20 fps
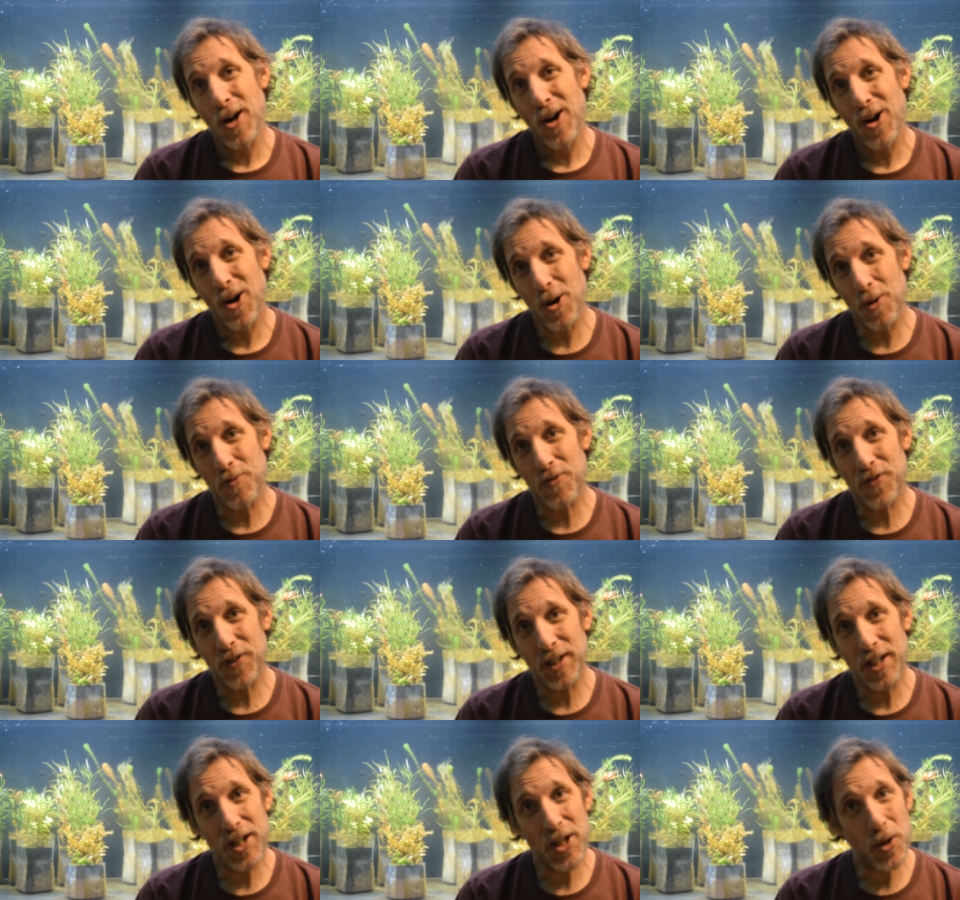
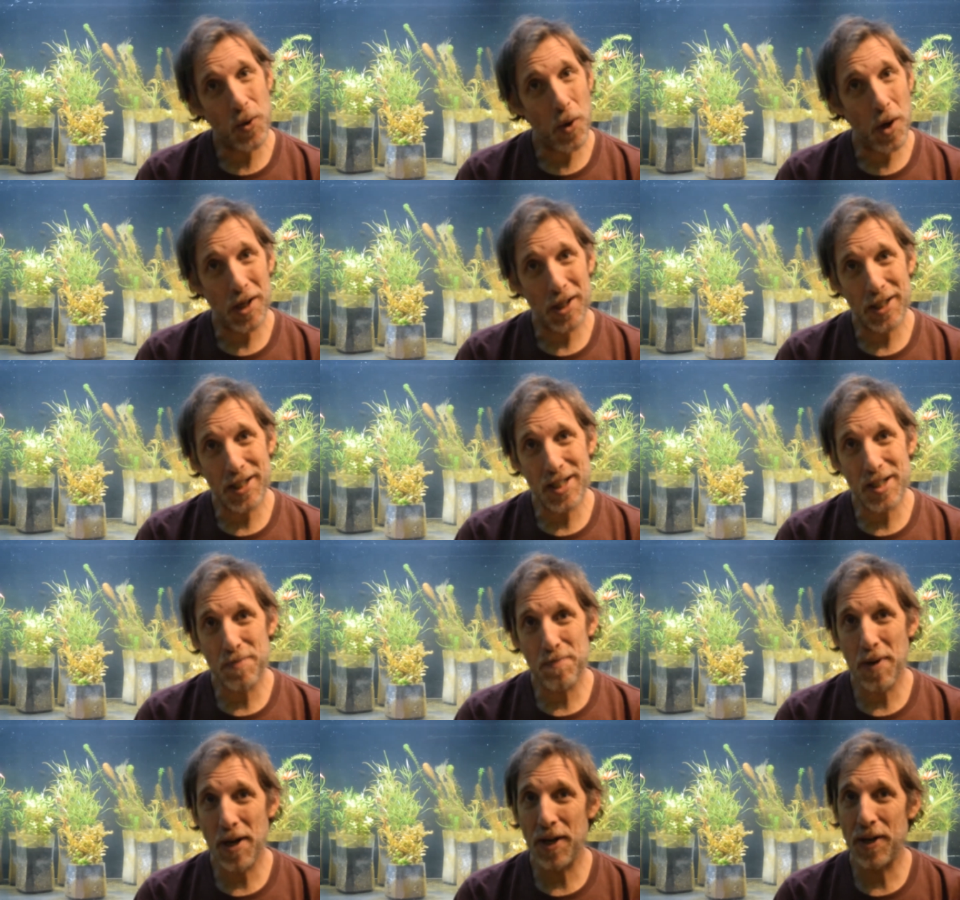Hopefully the
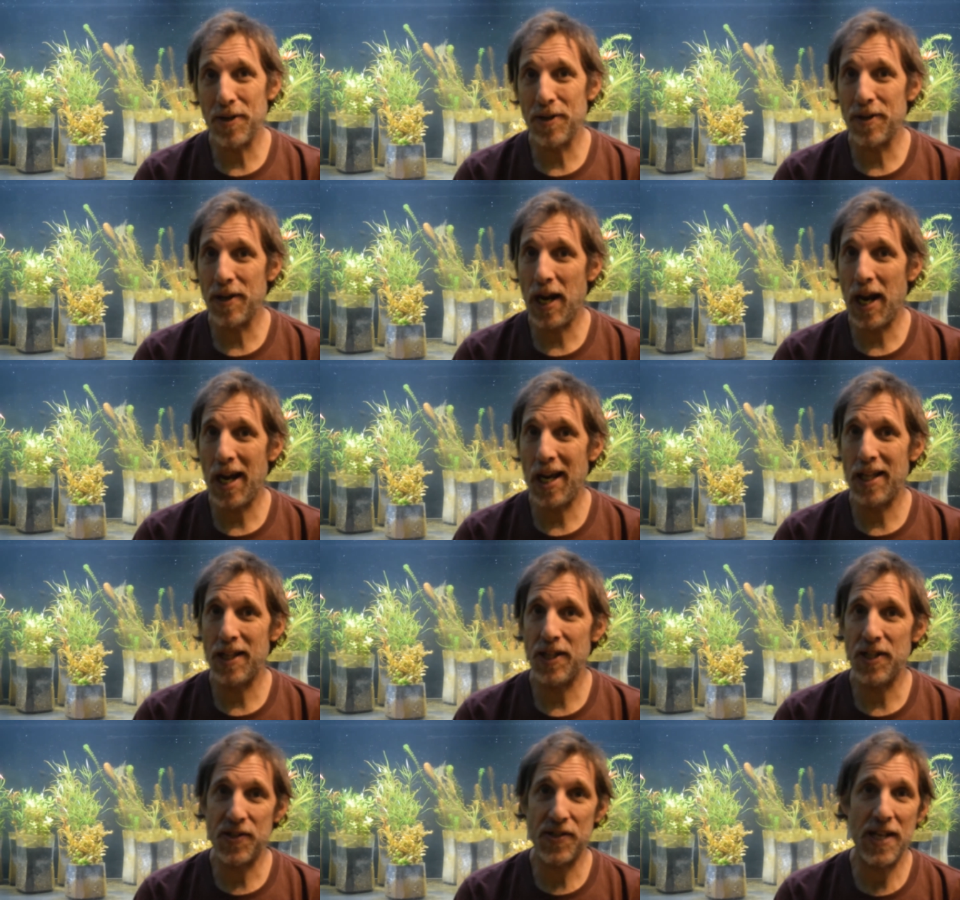quality's better
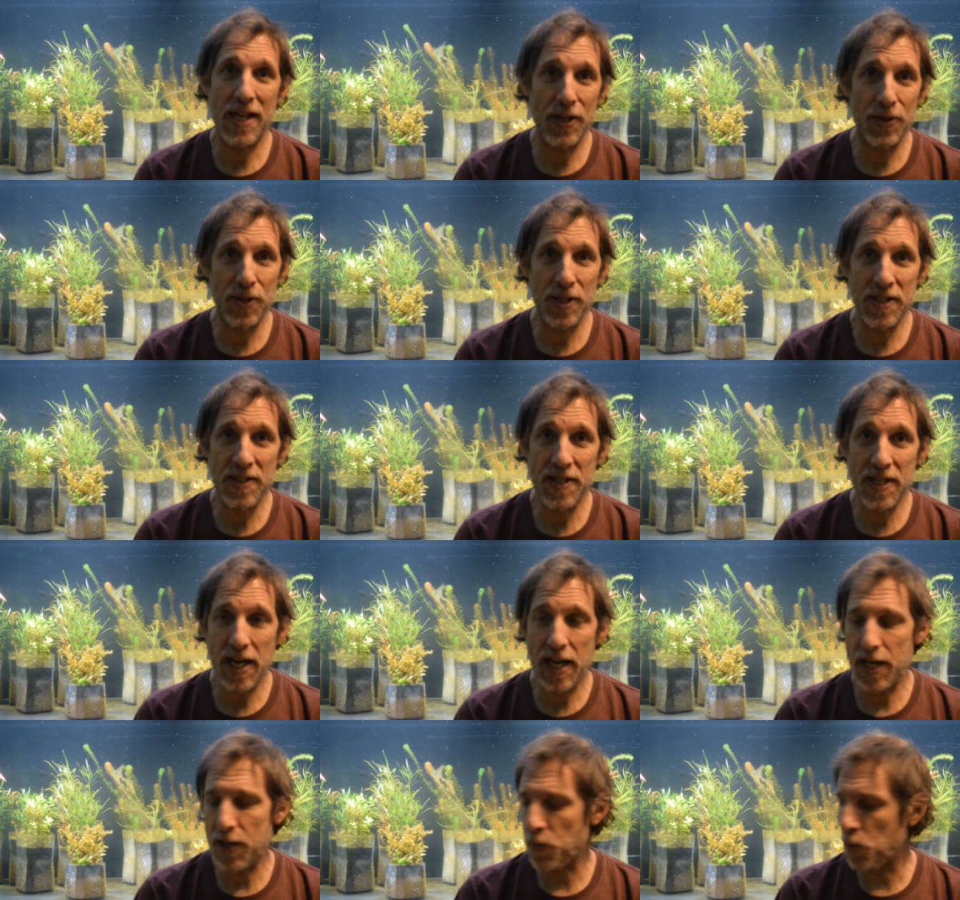and the sound
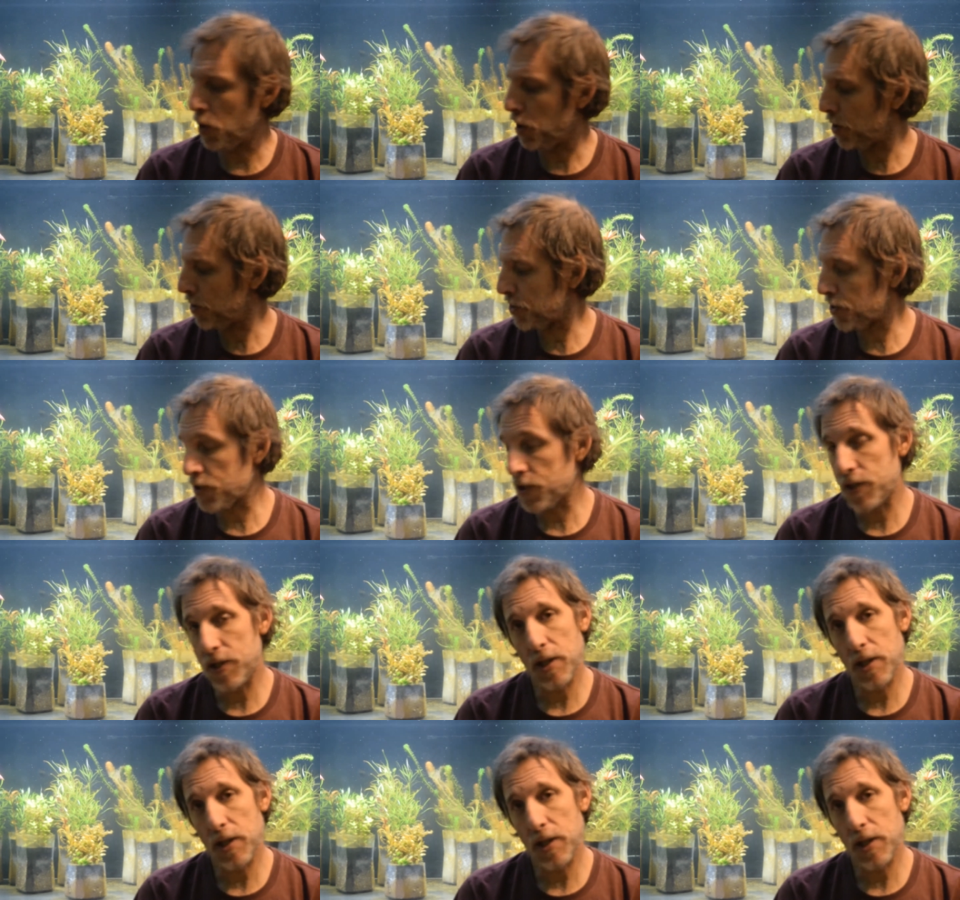isn't any worse.